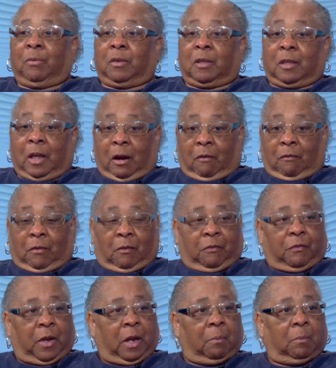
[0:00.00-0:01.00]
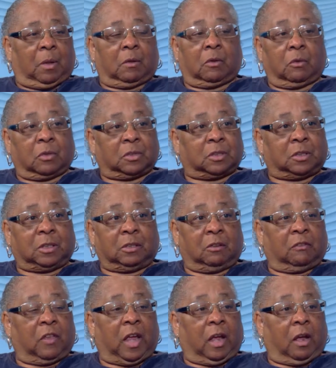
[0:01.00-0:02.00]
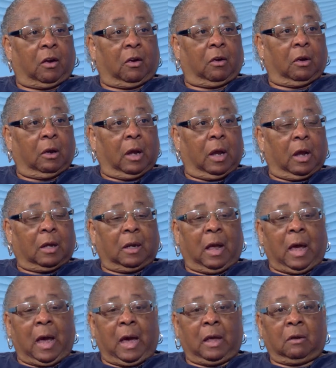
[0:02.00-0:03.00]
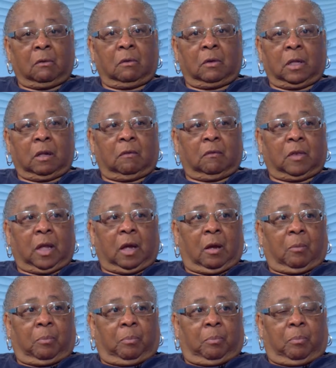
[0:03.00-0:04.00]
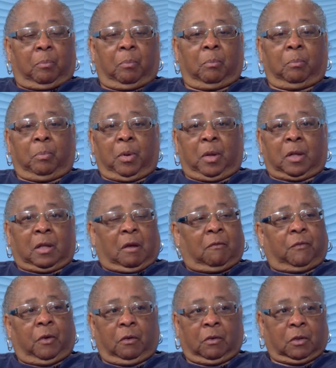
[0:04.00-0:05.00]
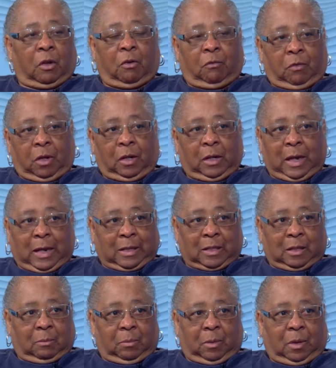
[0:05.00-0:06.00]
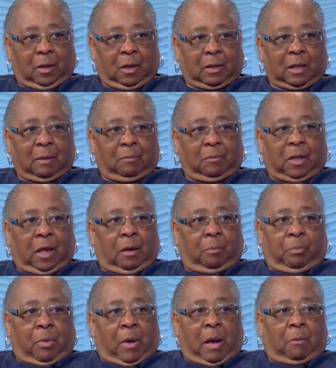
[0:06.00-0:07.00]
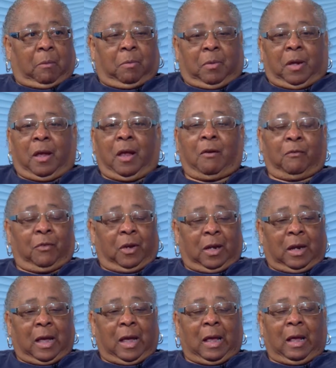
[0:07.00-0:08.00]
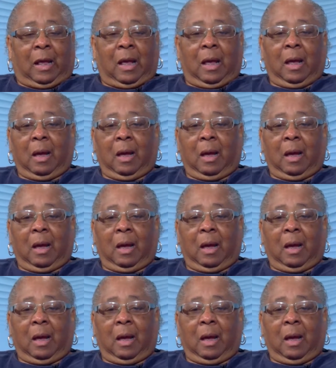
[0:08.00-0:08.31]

several families who are still there. Now, I don't live there, but some folks don't realize it because I'm there probably every day.